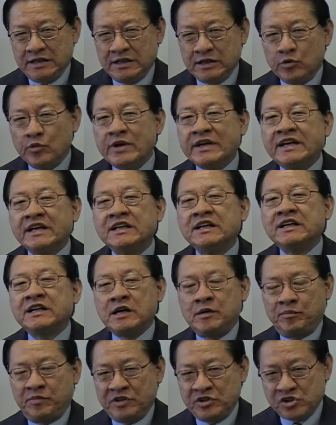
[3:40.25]
we can
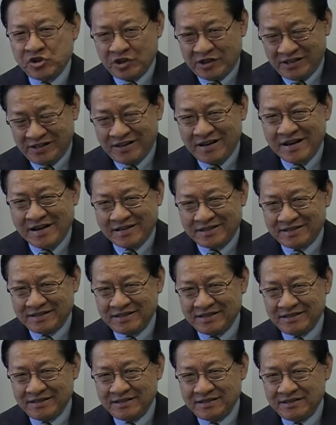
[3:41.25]
accomplish a lot.
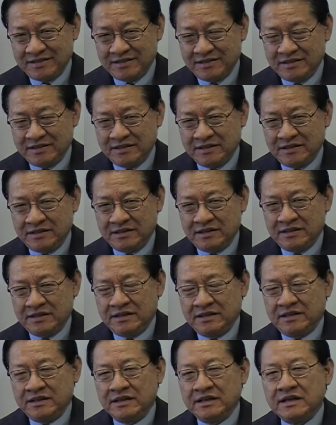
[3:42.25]

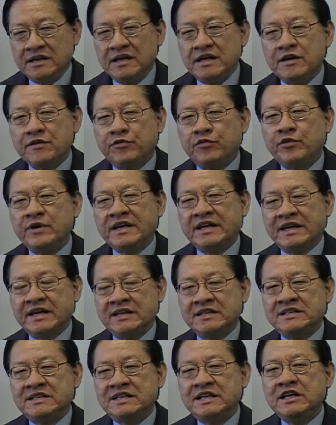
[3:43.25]
If we
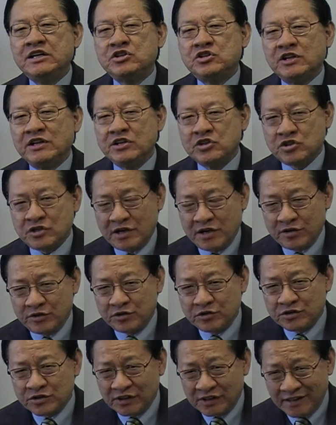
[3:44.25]
can teach each other
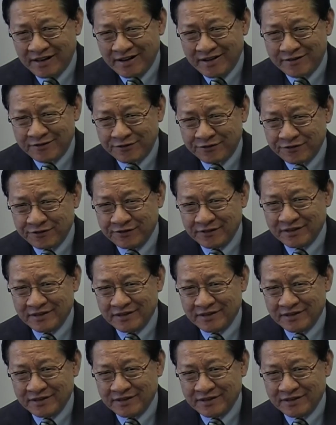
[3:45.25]
to love,